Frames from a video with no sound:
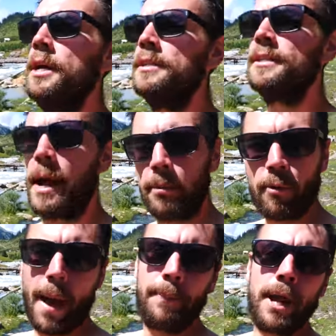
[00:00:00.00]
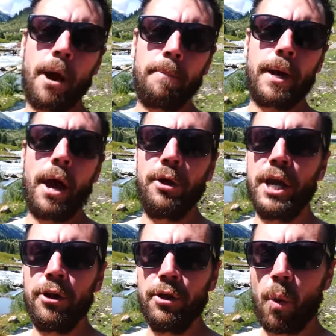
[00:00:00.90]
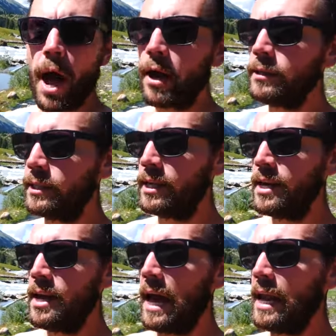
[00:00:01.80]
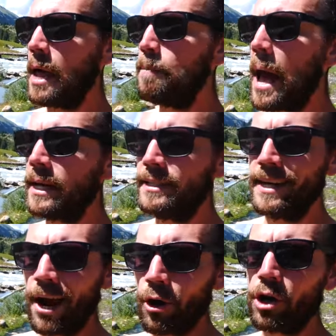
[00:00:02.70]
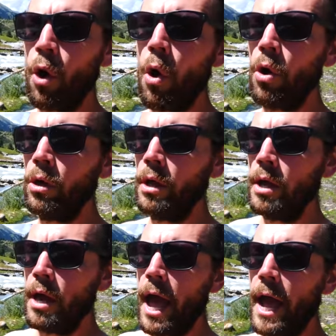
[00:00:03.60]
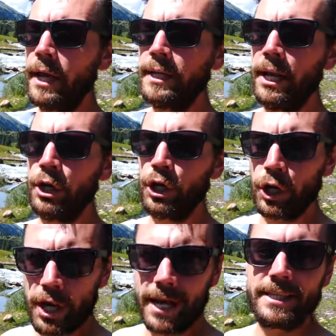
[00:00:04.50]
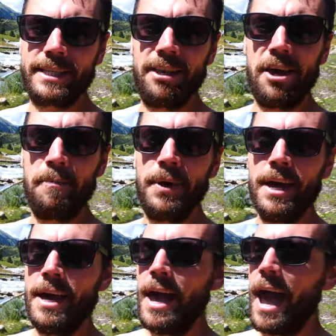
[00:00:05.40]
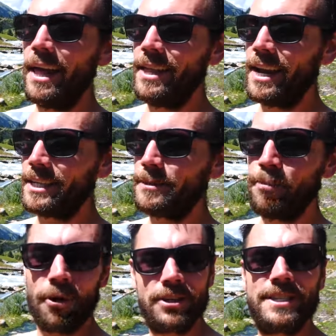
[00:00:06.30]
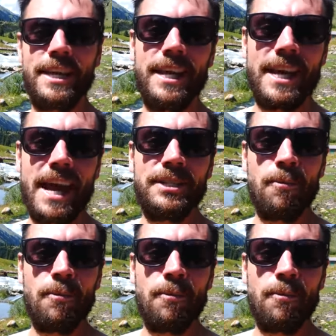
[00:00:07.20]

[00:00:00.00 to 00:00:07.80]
it's time to wrap it up out here in the wild and head back to Karakol and get a good night's sleep. And then explore the city again